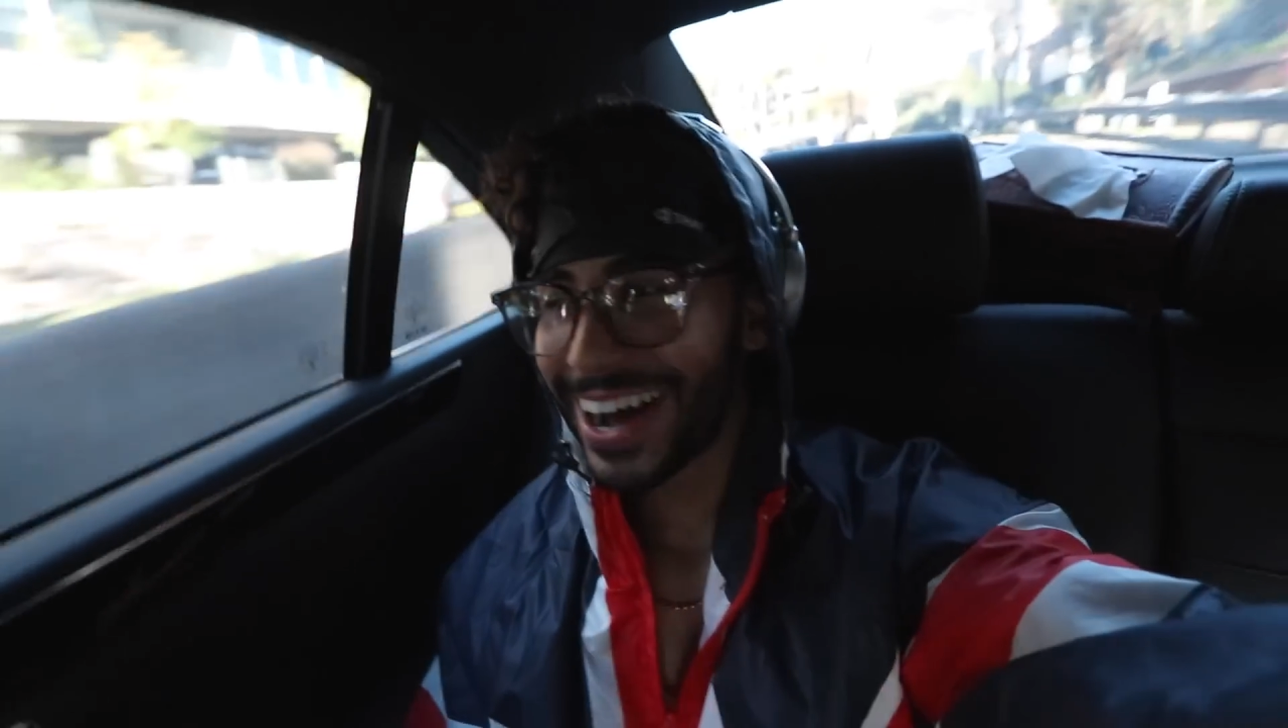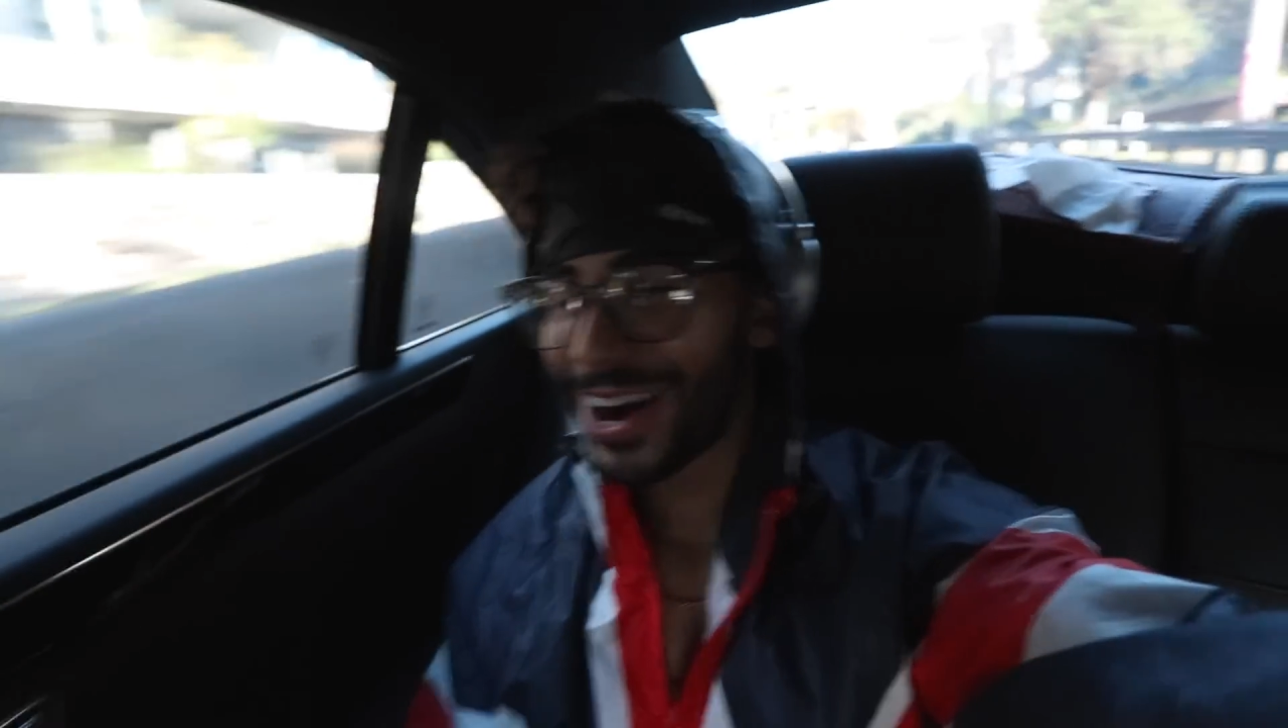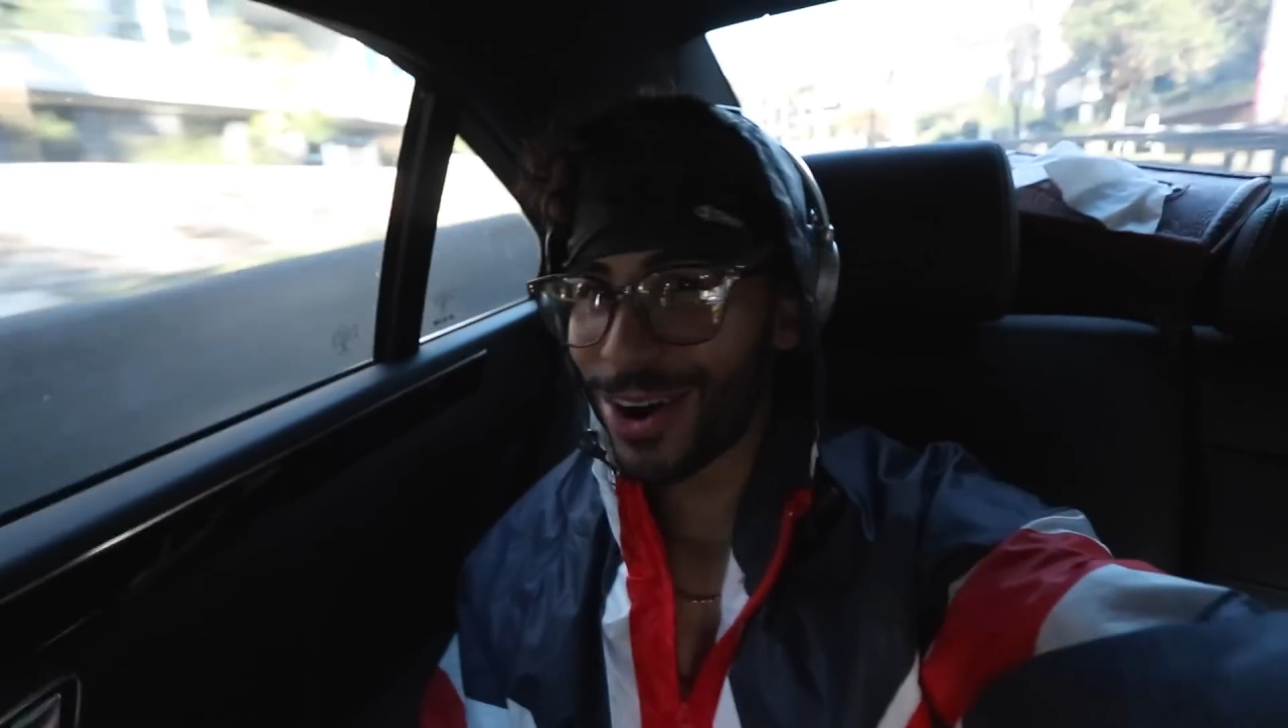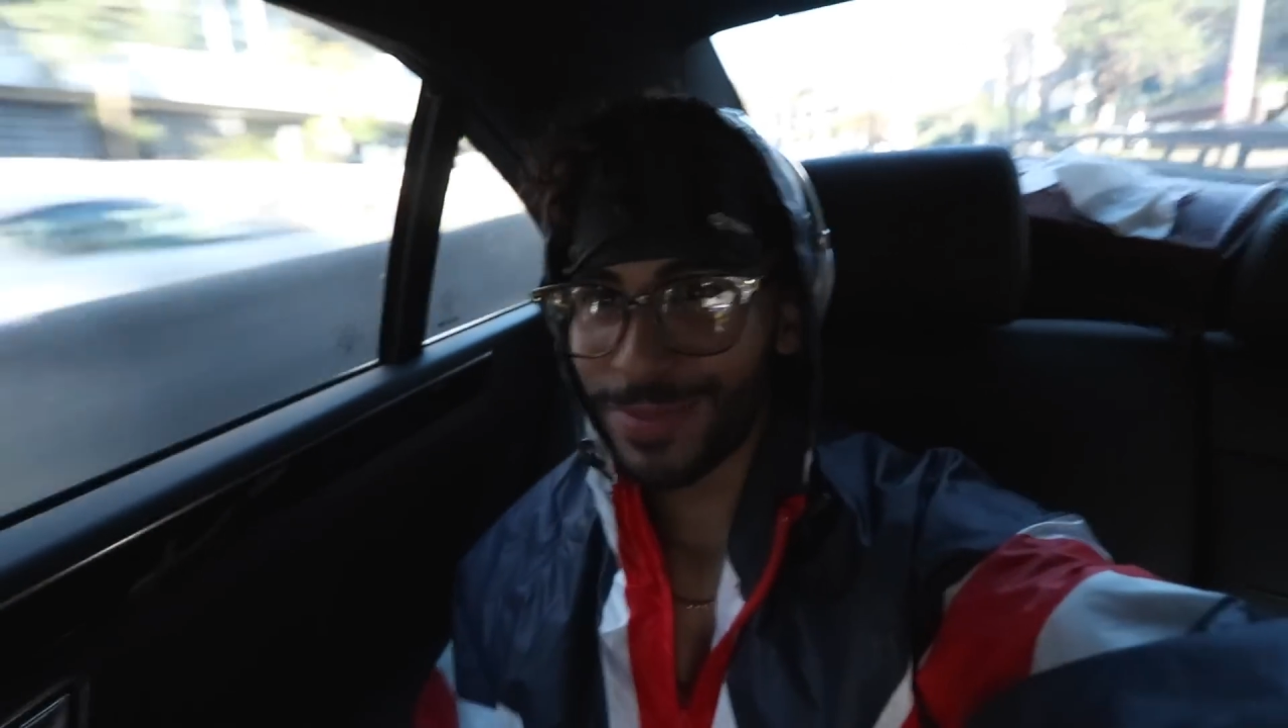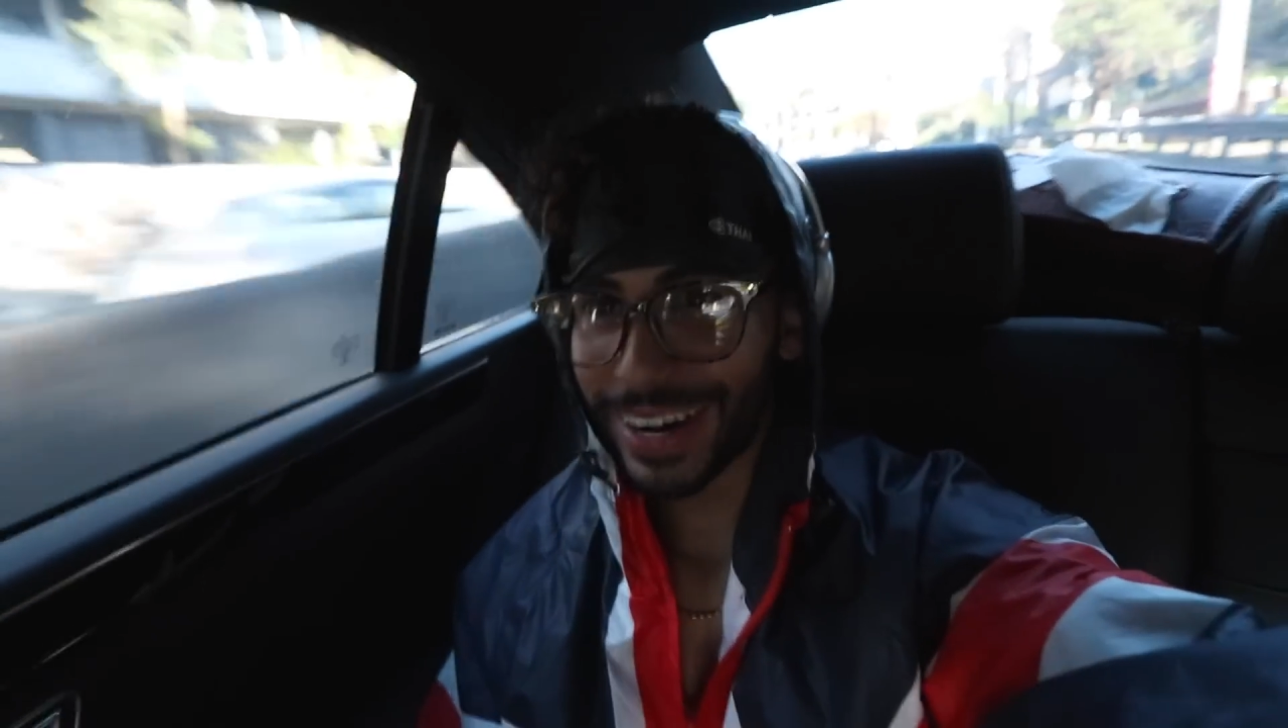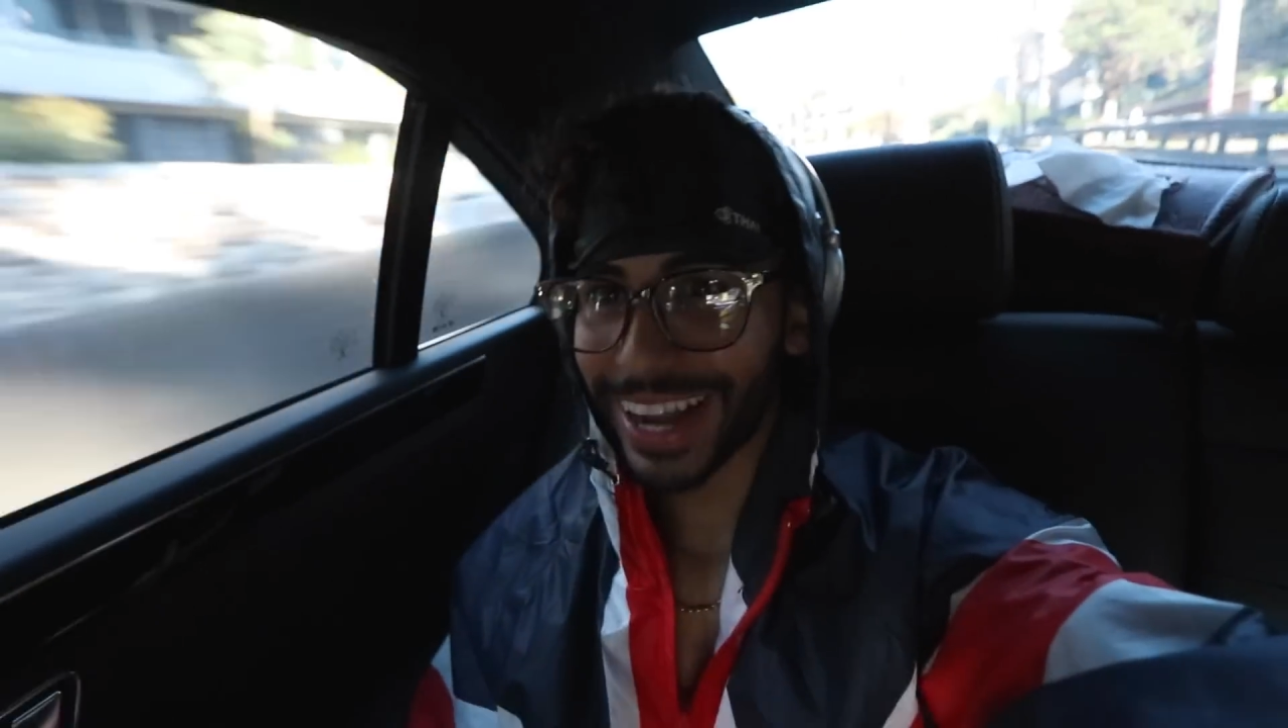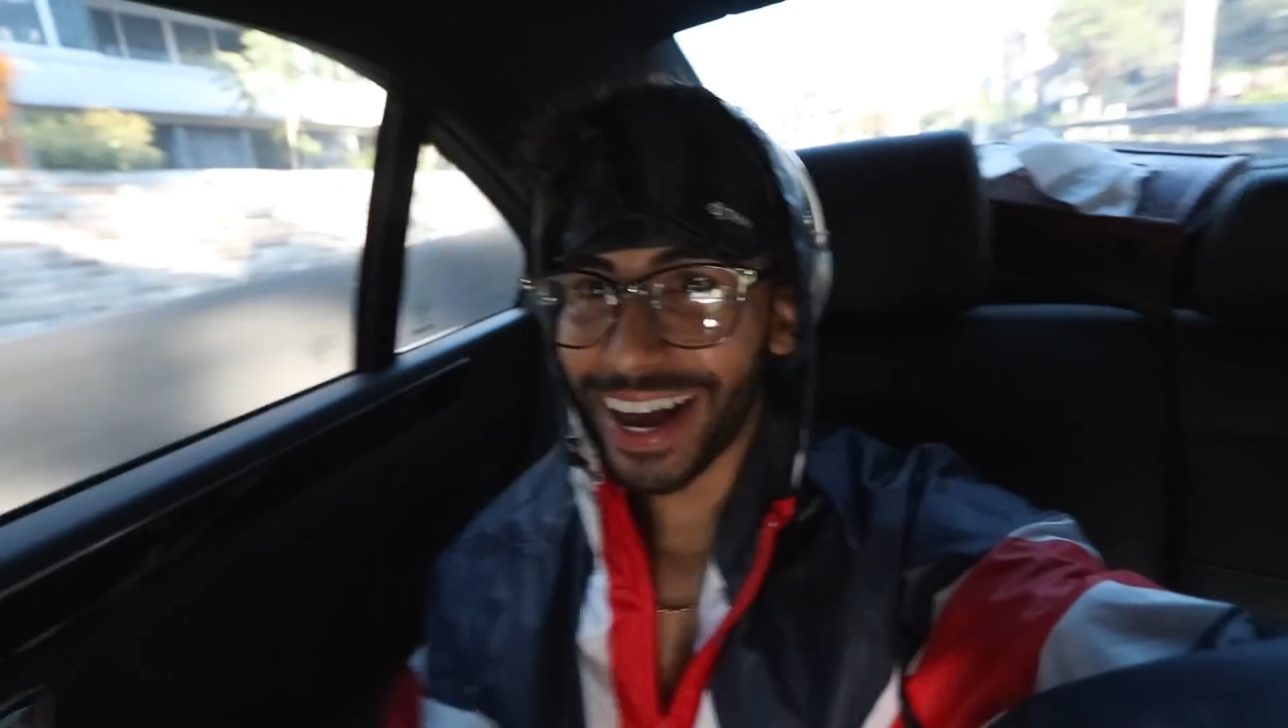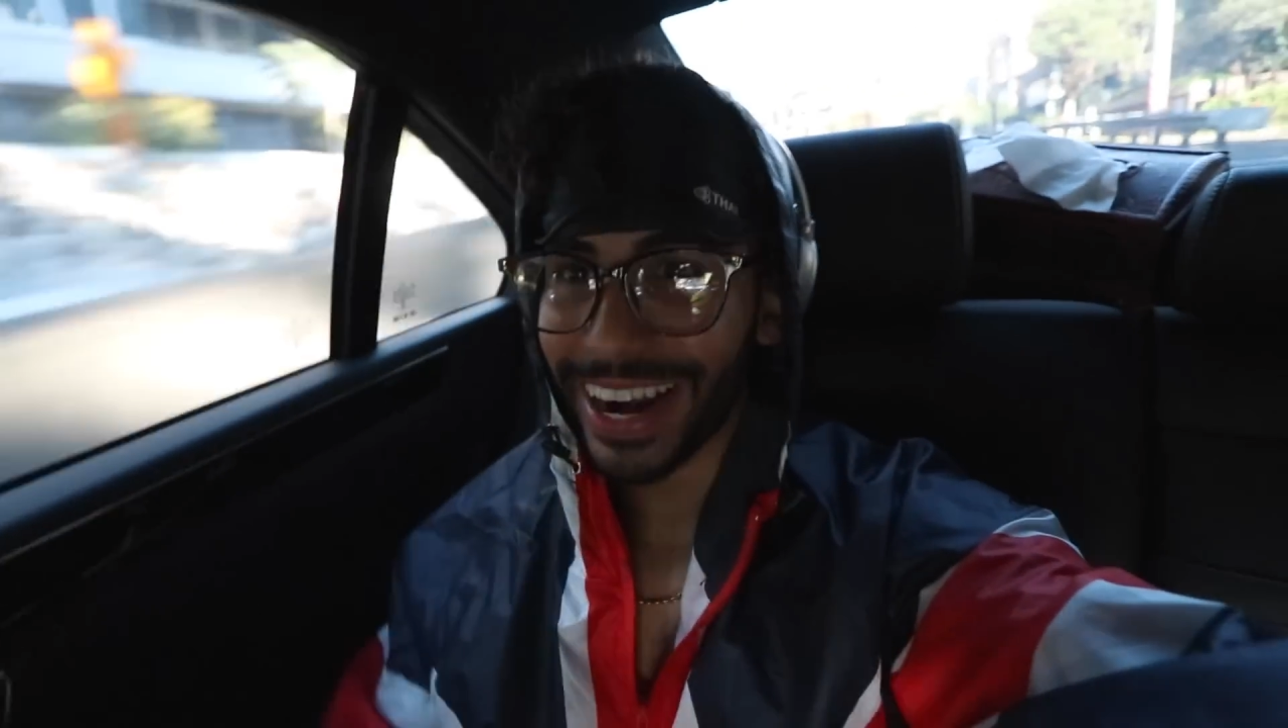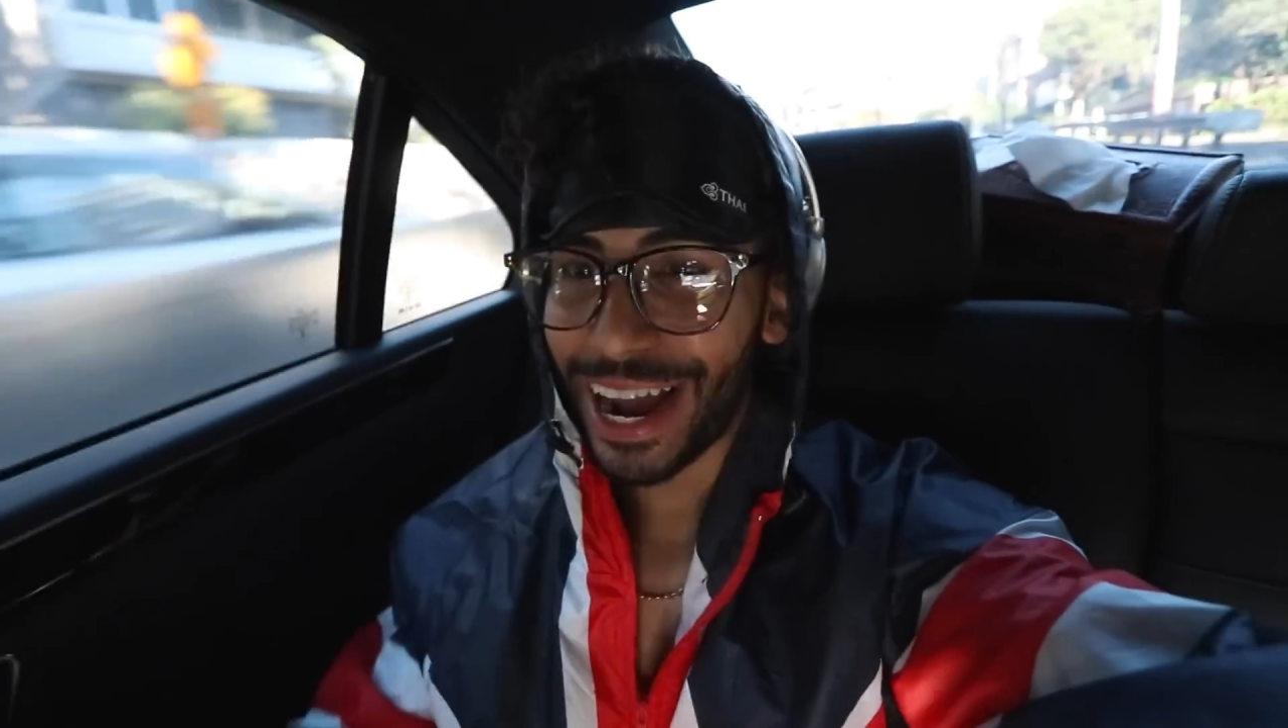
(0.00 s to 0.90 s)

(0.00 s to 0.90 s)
Oh my god,